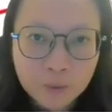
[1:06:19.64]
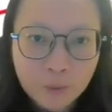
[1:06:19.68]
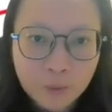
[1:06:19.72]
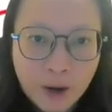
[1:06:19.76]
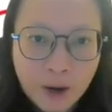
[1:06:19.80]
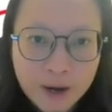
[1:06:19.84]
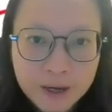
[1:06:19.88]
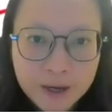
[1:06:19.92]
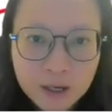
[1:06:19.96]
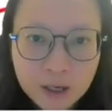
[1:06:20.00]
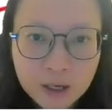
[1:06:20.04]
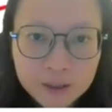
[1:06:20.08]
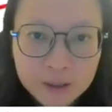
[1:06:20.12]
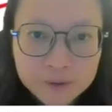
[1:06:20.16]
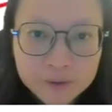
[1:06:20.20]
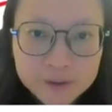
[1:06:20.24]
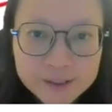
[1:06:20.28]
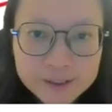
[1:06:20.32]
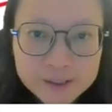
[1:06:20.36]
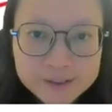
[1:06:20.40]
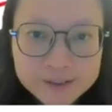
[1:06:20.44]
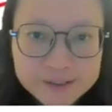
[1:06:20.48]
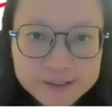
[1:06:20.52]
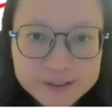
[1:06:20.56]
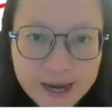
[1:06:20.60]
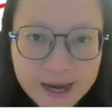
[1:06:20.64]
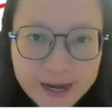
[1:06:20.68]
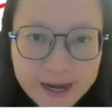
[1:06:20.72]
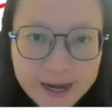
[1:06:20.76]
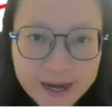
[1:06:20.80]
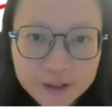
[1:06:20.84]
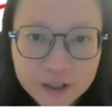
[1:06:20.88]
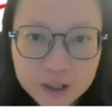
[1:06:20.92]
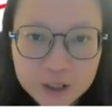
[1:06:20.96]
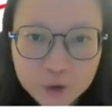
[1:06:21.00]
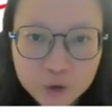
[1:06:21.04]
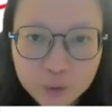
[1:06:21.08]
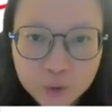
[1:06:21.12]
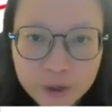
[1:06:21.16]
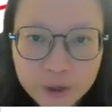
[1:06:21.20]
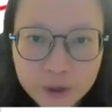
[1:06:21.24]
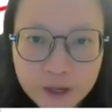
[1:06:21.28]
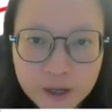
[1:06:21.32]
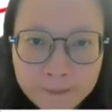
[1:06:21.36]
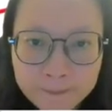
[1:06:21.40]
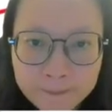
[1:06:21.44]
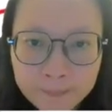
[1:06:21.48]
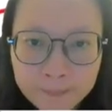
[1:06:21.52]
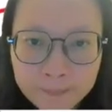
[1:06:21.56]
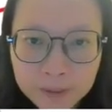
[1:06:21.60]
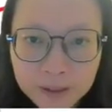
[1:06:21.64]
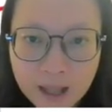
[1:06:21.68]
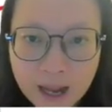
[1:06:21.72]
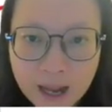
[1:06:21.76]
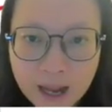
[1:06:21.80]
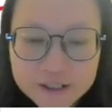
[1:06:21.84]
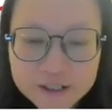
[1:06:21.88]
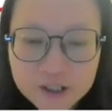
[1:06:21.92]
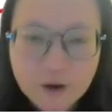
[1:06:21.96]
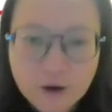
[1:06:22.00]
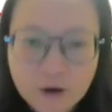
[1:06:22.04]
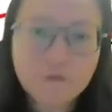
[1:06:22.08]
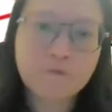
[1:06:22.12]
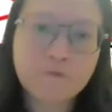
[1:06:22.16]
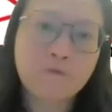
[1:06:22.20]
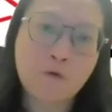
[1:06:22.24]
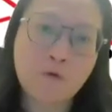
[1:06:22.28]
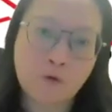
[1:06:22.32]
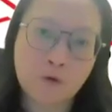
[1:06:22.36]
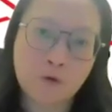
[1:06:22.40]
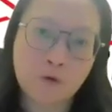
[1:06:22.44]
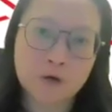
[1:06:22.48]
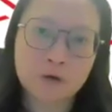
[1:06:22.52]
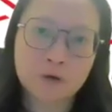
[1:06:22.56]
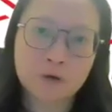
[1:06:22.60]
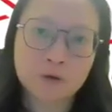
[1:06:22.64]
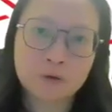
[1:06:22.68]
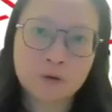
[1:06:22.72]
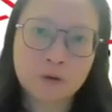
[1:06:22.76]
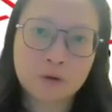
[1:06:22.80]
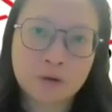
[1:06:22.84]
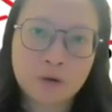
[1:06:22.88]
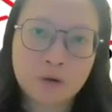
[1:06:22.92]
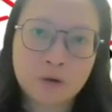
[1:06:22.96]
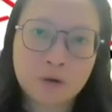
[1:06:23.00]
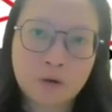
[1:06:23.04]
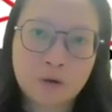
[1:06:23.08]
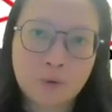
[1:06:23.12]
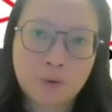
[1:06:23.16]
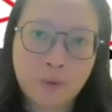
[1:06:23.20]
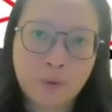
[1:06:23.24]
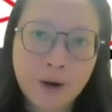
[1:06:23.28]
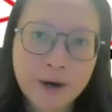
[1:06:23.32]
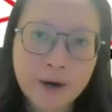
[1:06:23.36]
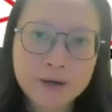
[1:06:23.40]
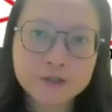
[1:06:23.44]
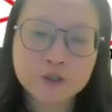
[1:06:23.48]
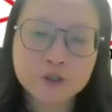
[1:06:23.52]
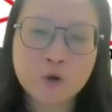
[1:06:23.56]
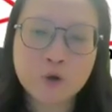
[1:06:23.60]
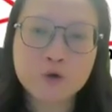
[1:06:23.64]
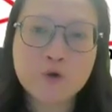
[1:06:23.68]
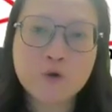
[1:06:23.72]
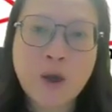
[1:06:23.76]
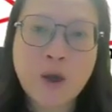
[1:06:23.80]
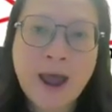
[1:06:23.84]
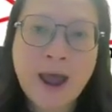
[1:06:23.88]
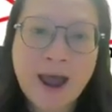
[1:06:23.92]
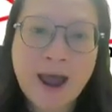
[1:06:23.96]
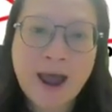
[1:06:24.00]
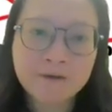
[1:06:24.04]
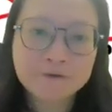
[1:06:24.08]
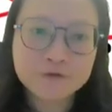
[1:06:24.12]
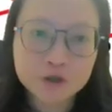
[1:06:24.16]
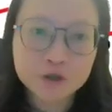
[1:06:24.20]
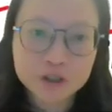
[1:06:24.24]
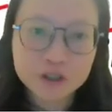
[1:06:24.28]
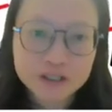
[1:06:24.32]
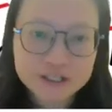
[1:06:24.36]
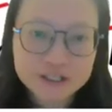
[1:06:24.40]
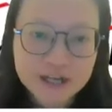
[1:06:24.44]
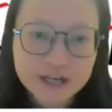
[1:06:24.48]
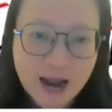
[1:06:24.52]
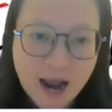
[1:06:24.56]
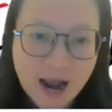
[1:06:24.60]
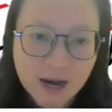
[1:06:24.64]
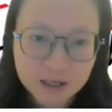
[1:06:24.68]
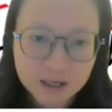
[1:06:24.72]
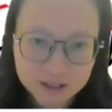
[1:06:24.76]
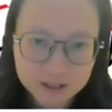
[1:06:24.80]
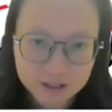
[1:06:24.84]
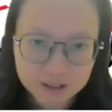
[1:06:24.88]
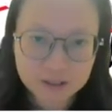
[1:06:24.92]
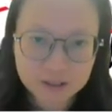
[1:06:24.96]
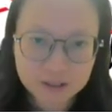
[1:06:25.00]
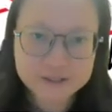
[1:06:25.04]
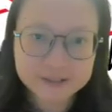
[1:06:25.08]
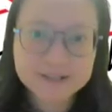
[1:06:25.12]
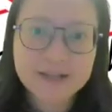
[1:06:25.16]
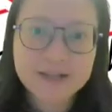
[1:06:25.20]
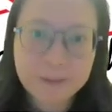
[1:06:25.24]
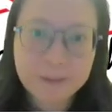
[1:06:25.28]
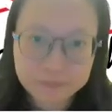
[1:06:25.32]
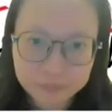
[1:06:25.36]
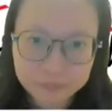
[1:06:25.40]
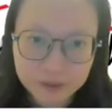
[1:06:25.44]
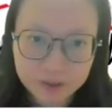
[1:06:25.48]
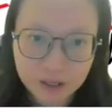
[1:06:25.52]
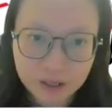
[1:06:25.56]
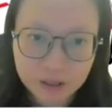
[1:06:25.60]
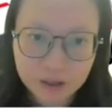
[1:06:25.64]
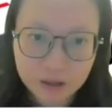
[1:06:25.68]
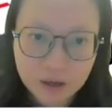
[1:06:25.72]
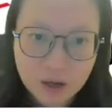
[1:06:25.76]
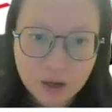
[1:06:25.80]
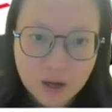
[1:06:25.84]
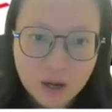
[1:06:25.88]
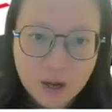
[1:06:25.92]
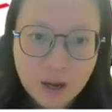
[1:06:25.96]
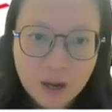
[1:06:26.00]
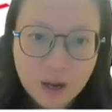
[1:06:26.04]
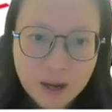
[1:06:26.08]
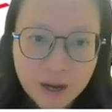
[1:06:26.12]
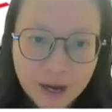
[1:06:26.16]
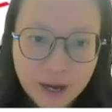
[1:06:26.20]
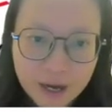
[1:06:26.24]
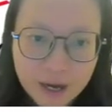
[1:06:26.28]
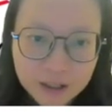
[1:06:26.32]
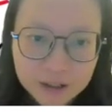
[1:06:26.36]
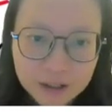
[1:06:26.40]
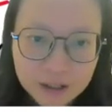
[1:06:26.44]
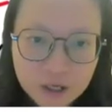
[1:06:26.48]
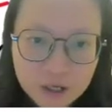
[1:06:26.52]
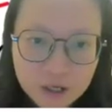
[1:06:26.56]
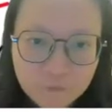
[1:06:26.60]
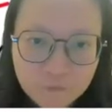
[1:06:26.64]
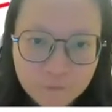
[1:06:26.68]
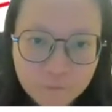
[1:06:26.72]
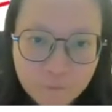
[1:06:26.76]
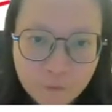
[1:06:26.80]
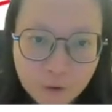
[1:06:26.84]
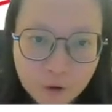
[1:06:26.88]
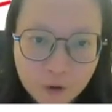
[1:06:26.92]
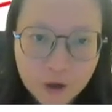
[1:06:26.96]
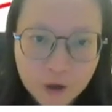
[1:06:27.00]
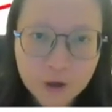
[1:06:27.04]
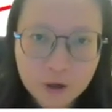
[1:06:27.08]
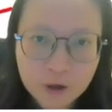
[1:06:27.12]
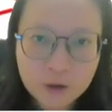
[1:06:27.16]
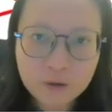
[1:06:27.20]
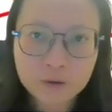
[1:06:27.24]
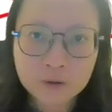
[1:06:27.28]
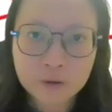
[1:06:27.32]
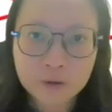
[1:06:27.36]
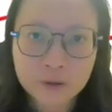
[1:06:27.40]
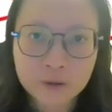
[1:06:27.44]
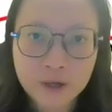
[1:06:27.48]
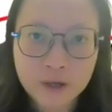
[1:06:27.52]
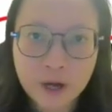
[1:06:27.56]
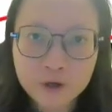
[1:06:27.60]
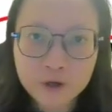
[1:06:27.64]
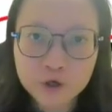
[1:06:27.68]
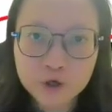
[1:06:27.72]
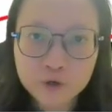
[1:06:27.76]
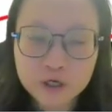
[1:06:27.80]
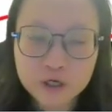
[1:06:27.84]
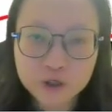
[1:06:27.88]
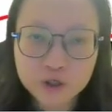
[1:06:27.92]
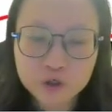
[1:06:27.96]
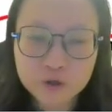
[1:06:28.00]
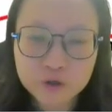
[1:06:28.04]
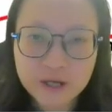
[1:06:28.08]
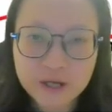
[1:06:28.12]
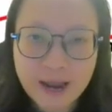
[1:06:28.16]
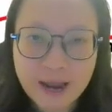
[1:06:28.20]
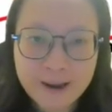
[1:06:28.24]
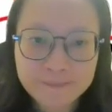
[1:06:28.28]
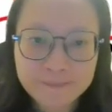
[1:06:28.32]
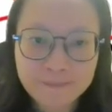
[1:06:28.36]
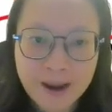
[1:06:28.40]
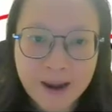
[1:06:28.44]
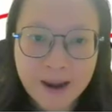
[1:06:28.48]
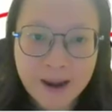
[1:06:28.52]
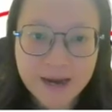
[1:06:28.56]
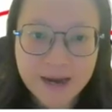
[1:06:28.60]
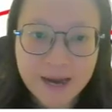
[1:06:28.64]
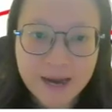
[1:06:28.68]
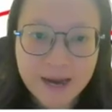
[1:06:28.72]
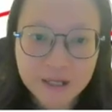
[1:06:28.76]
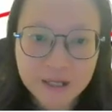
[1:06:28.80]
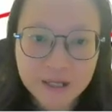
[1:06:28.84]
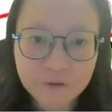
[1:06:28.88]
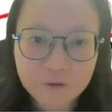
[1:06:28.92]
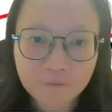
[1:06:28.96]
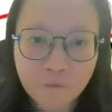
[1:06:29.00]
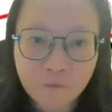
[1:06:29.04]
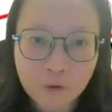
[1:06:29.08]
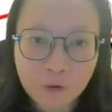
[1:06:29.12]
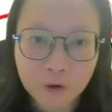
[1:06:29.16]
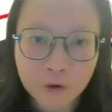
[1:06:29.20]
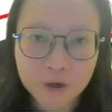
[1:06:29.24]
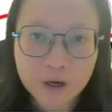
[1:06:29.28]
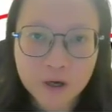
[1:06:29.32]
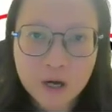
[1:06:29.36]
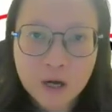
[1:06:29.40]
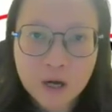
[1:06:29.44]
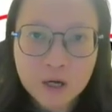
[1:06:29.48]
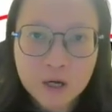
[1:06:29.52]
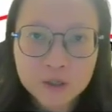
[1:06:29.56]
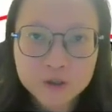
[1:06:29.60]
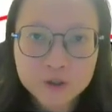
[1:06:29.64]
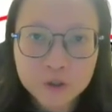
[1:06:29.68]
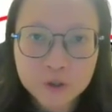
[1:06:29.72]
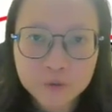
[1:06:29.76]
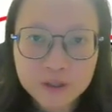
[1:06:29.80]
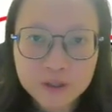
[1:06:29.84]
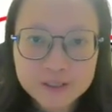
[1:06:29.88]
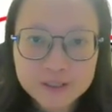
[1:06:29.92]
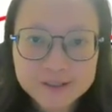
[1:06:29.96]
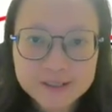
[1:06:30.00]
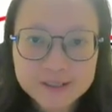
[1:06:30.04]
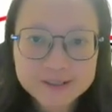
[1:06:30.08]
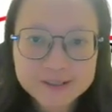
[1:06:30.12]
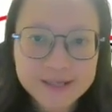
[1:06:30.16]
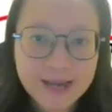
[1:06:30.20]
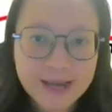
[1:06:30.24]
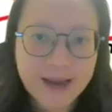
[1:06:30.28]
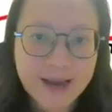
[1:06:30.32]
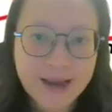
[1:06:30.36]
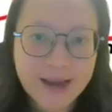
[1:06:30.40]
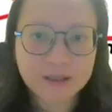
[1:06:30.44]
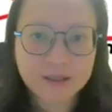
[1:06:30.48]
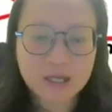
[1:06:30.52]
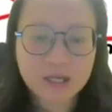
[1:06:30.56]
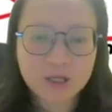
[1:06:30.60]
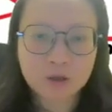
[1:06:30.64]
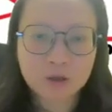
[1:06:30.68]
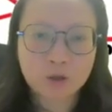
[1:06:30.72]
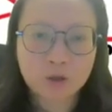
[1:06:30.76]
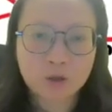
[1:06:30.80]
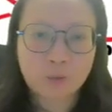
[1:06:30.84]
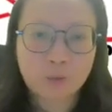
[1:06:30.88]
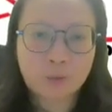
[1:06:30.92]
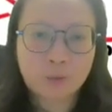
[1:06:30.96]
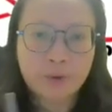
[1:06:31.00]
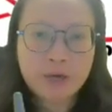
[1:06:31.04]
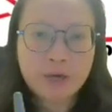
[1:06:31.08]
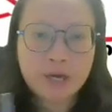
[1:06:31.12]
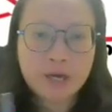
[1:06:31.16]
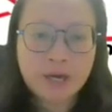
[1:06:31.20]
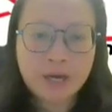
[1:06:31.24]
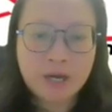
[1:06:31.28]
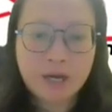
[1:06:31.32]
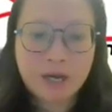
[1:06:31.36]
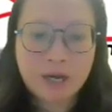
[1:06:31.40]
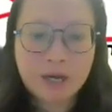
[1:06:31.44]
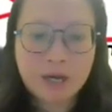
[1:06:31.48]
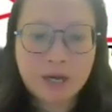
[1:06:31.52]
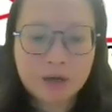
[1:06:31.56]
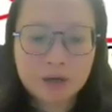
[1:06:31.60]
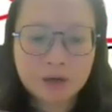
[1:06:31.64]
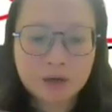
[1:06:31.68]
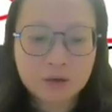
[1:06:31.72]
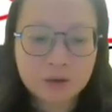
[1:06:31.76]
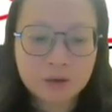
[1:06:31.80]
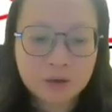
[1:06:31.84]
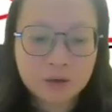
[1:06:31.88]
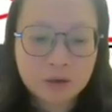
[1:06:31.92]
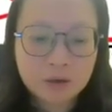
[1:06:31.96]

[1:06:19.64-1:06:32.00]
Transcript: Right? This is 83 plus 4, right? So you have to deduct something. 84, yeah, you need to get back 84. So this is 83